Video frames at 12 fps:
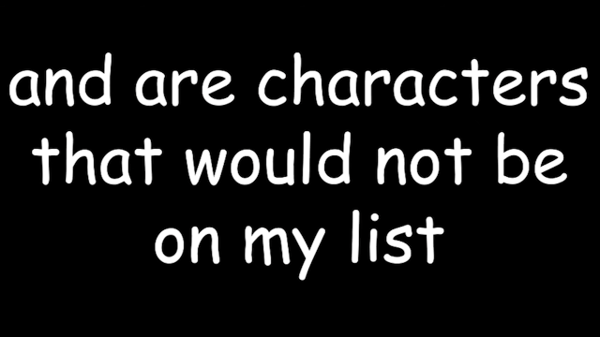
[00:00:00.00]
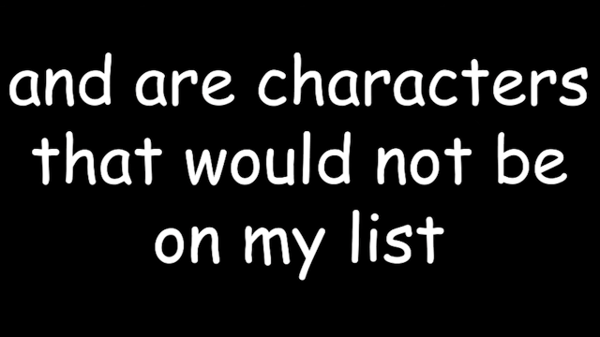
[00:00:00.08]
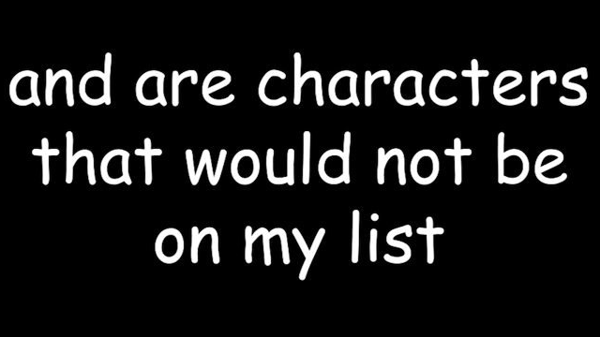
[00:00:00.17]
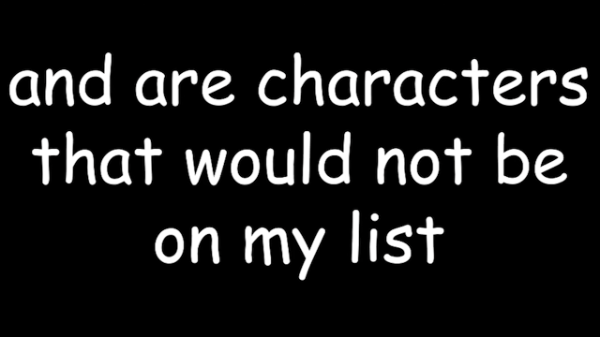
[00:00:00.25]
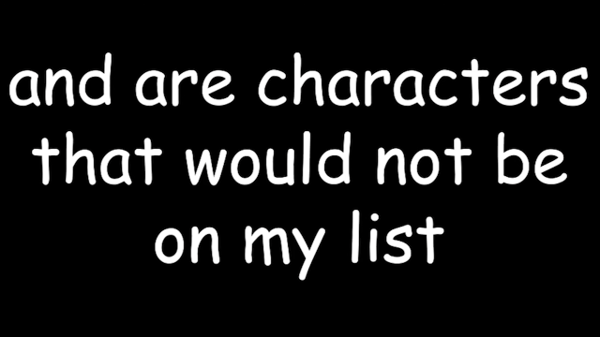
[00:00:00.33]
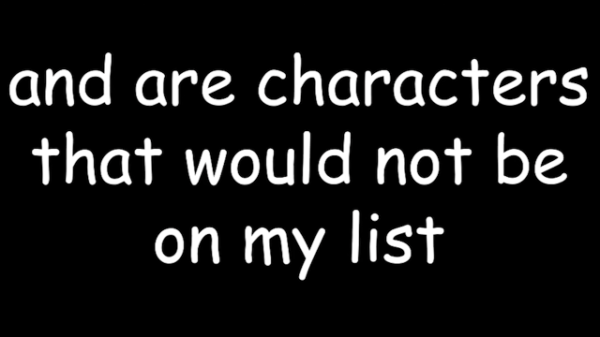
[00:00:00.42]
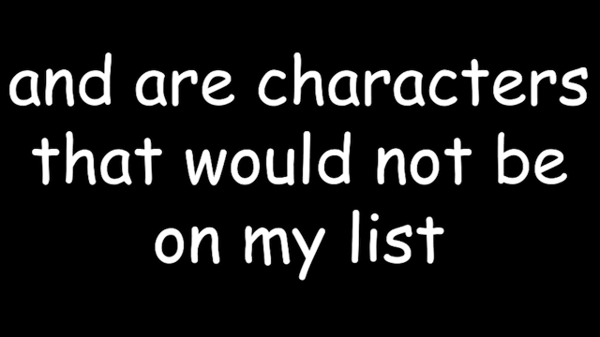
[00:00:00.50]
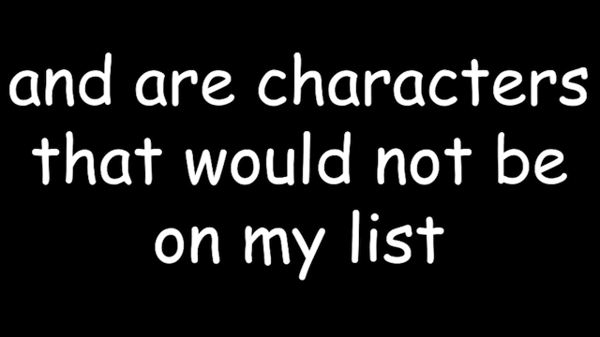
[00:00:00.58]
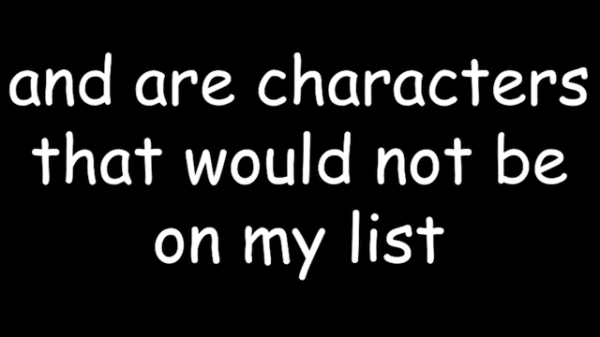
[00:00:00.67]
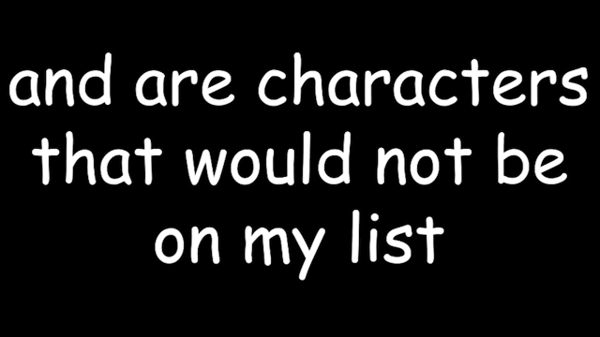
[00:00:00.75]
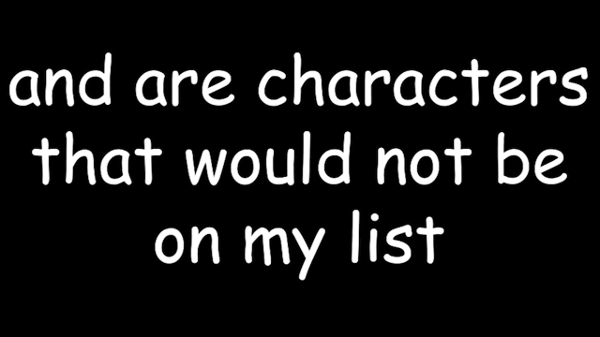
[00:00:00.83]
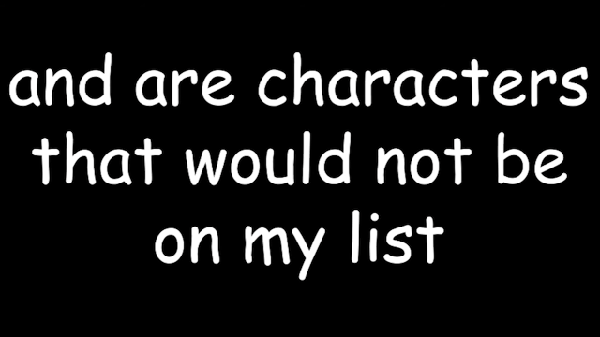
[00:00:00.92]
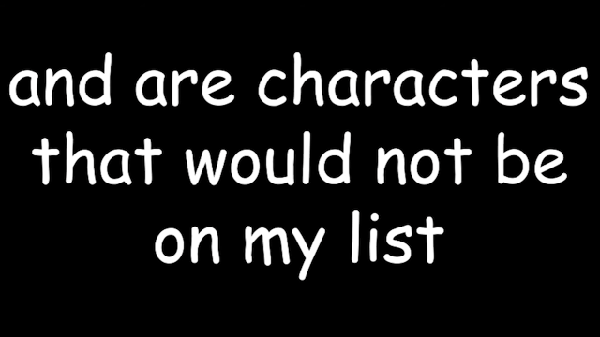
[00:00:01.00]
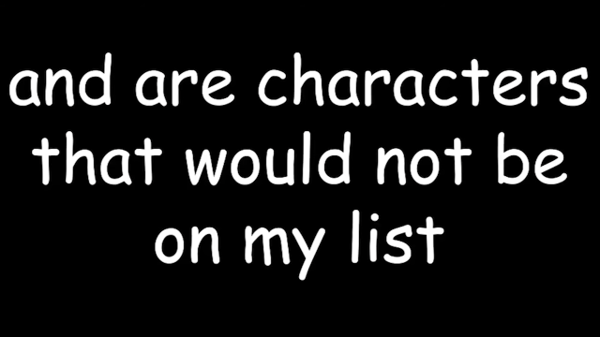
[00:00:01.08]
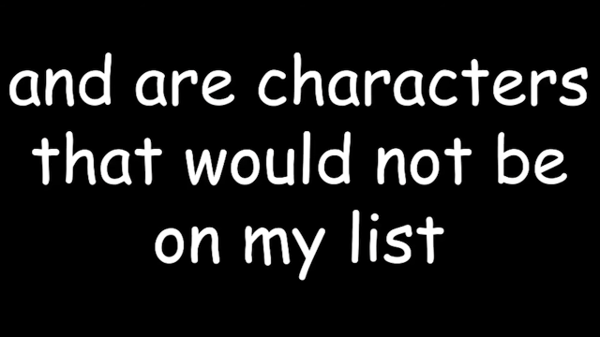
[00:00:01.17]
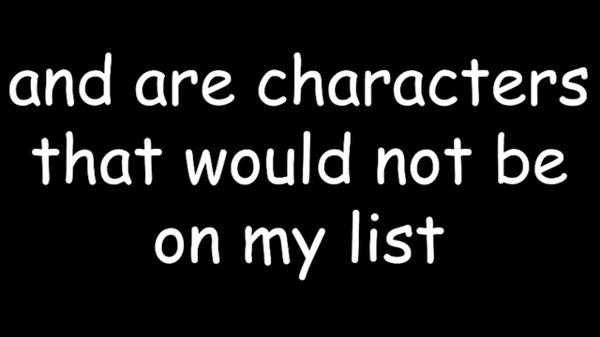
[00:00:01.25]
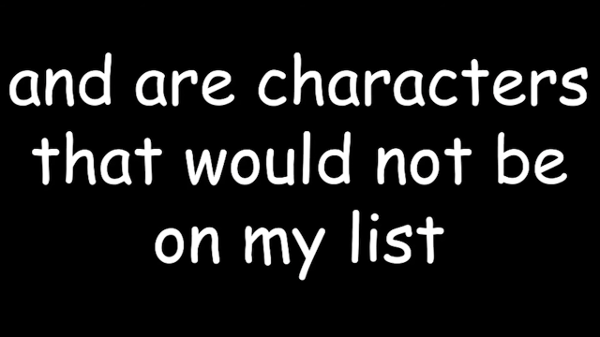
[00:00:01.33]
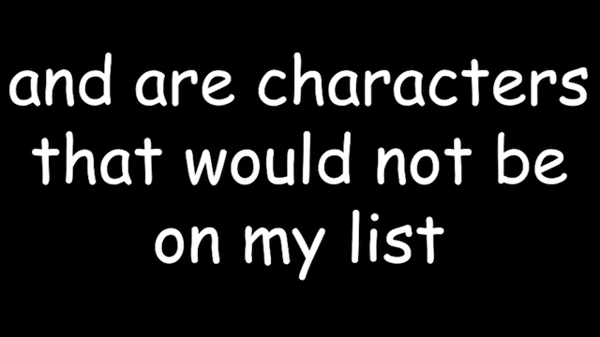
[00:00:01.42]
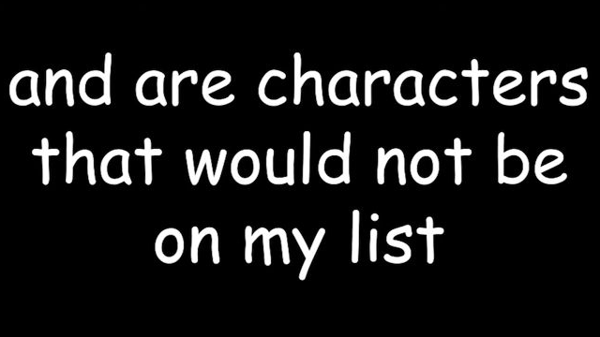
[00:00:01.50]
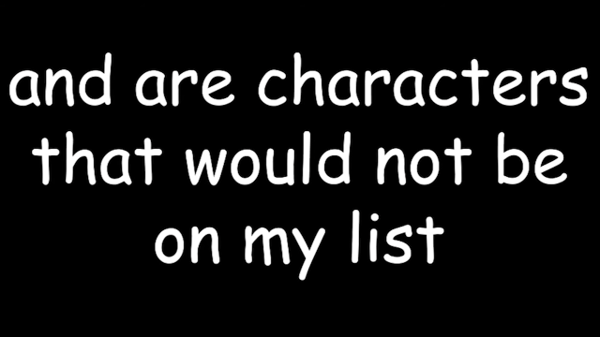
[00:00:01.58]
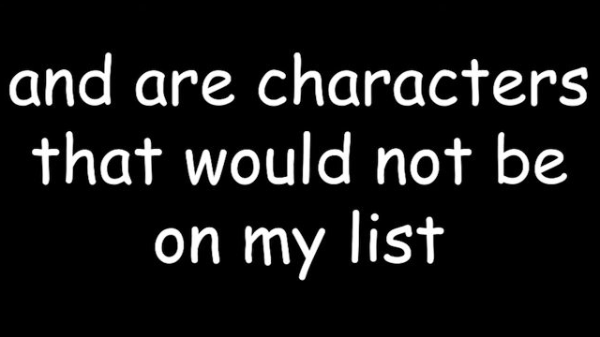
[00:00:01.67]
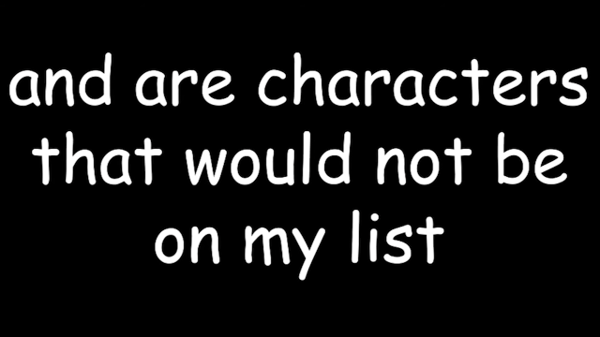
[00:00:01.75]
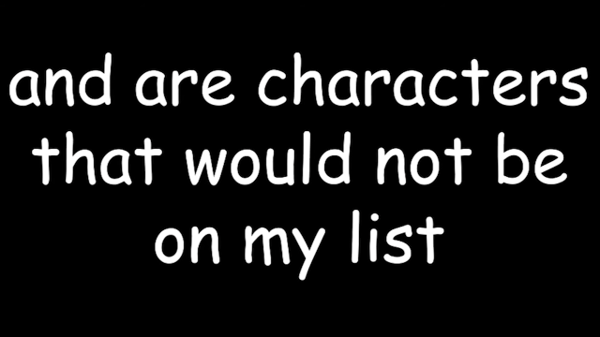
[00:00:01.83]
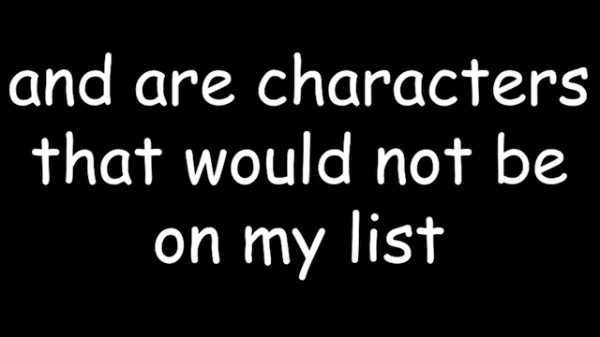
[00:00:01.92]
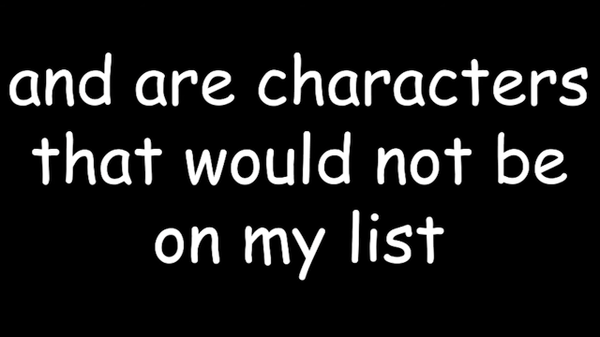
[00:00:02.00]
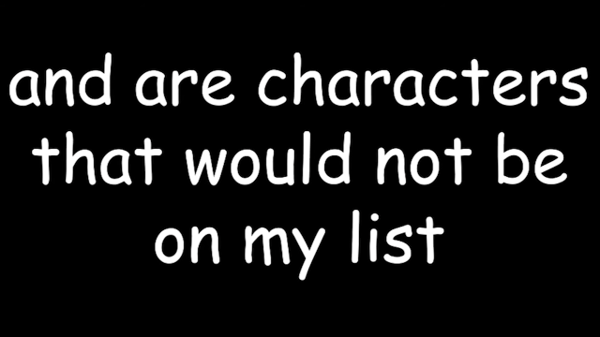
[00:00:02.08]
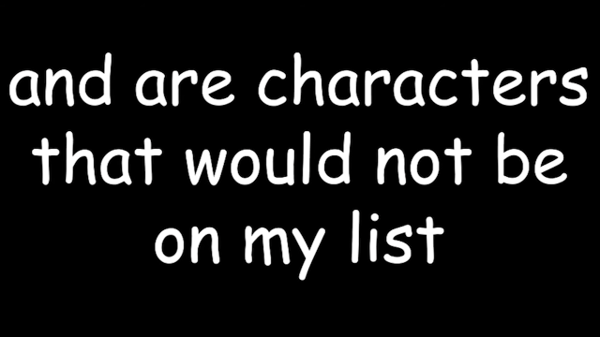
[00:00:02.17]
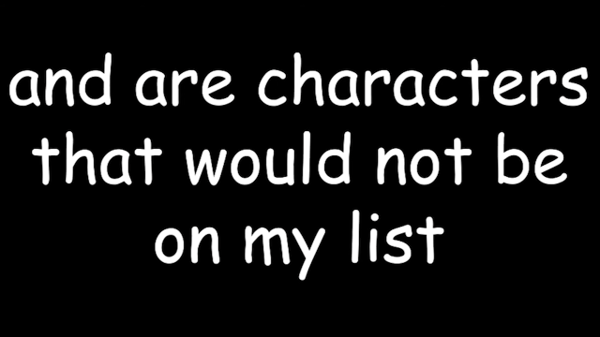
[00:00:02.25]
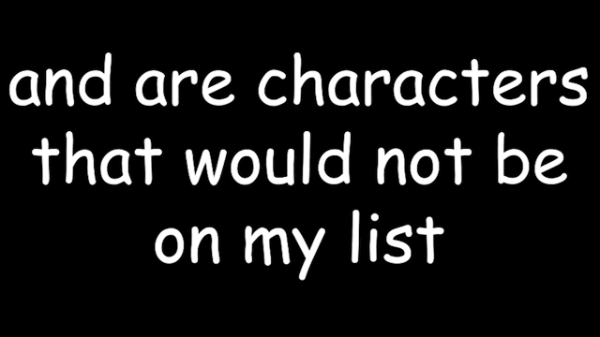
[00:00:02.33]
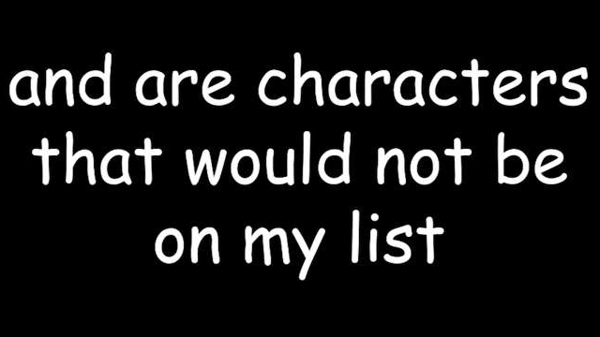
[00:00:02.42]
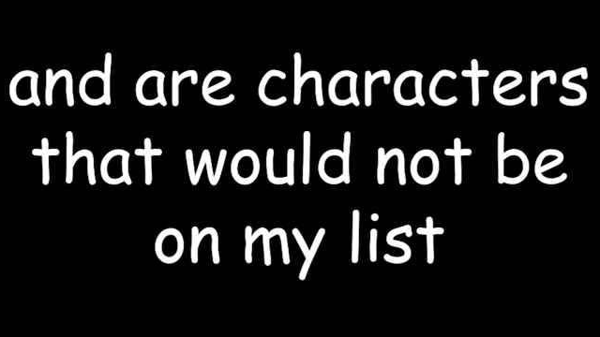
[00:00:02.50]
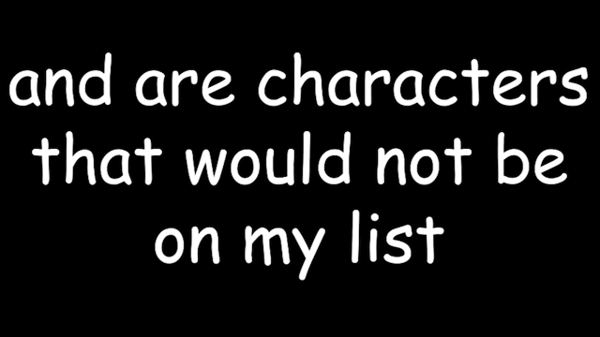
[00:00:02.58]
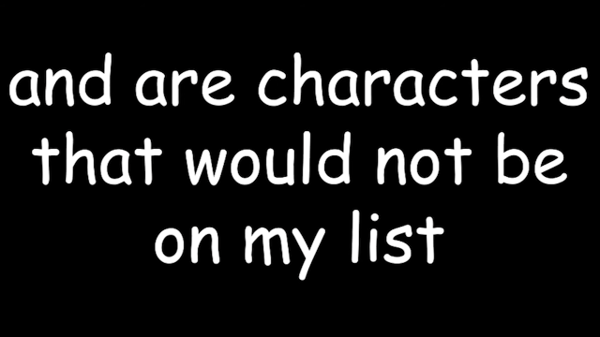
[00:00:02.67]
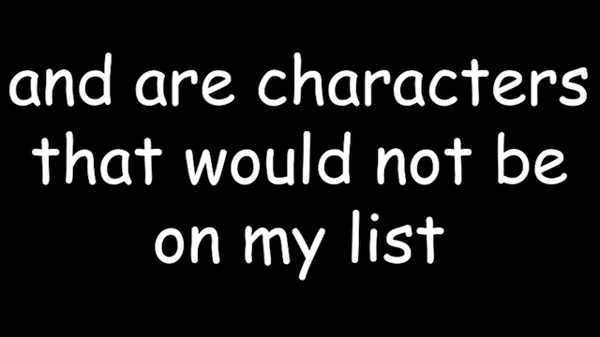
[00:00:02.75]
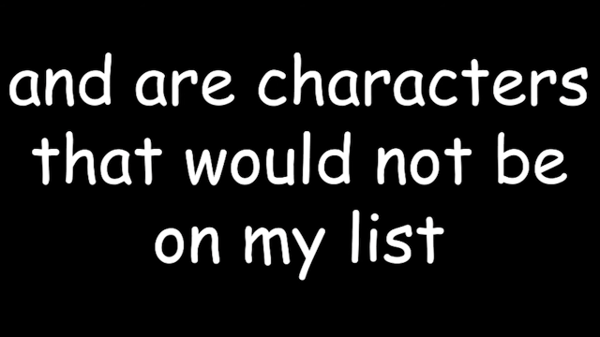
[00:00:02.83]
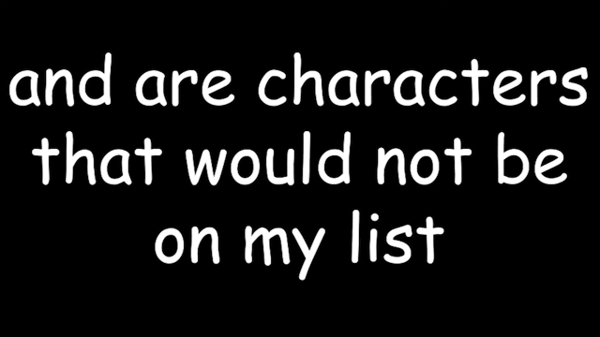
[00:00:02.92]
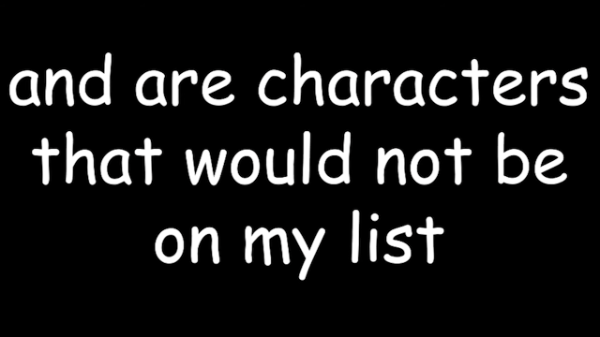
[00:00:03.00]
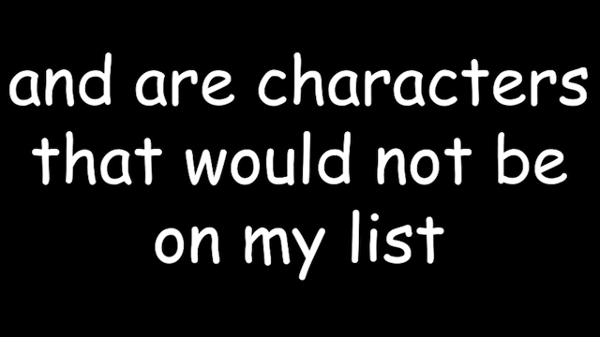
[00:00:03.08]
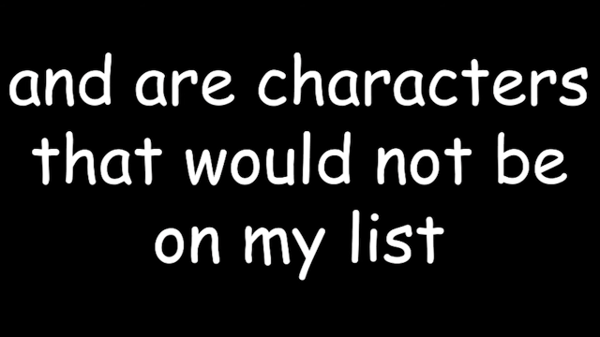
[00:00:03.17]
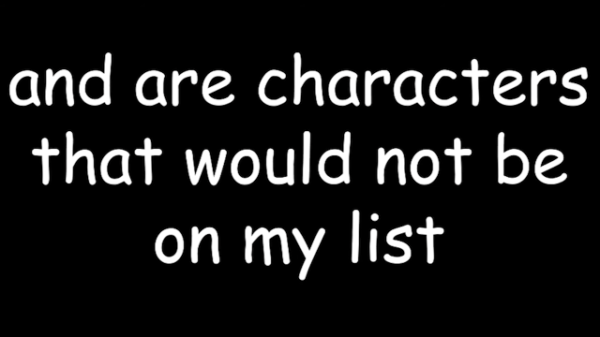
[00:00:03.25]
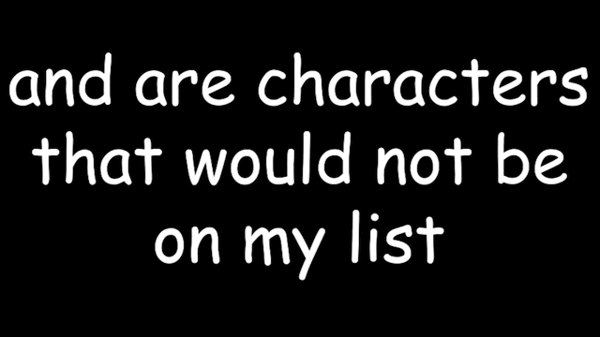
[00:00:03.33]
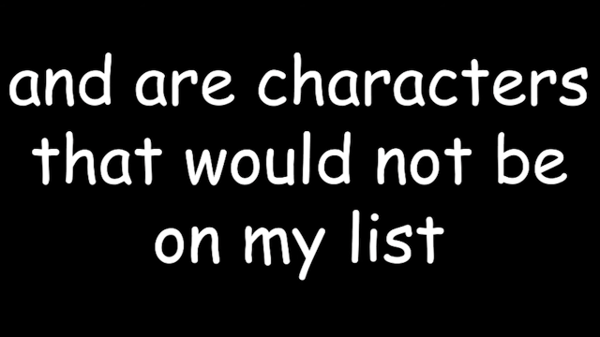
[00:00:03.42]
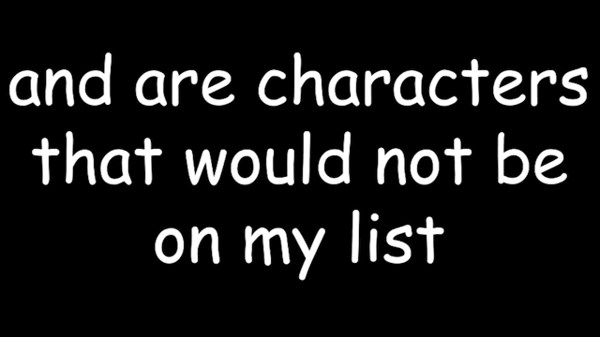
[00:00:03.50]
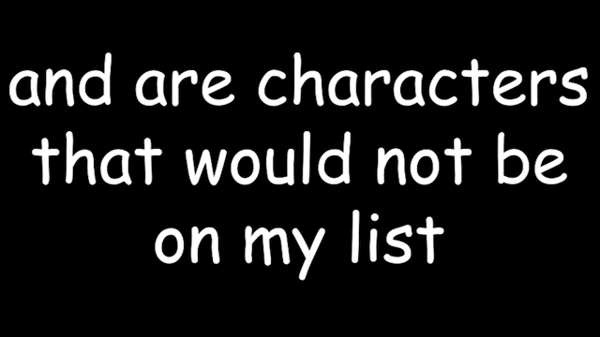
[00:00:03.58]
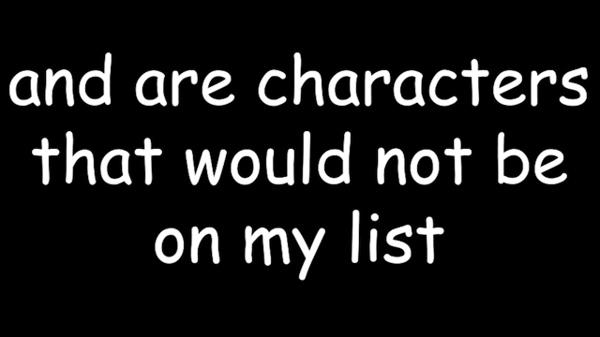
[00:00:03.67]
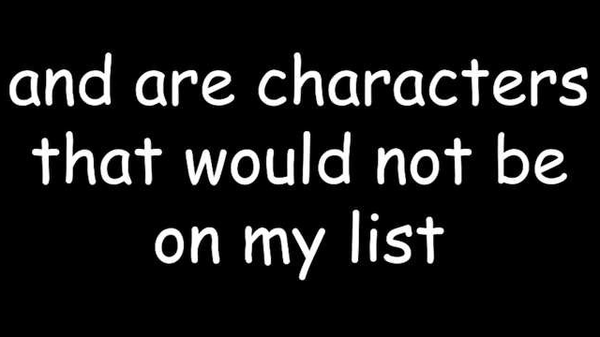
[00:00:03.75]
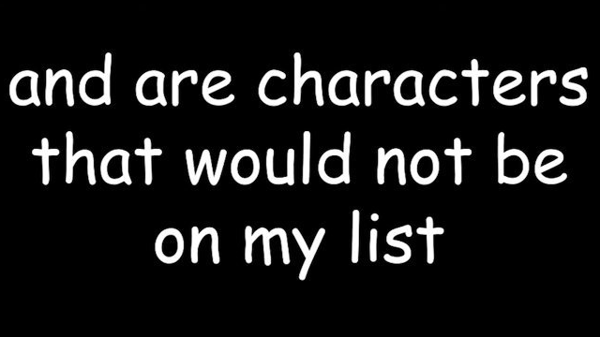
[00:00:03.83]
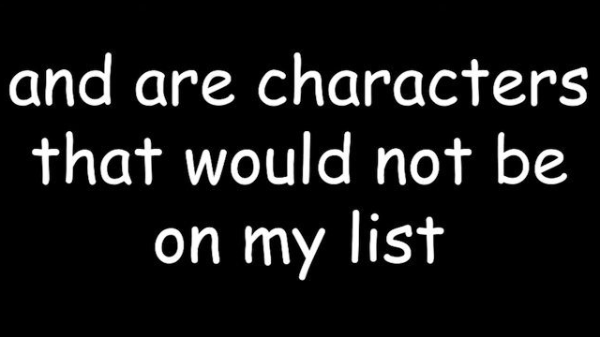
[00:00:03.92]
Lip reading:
[unreadable: no face in view]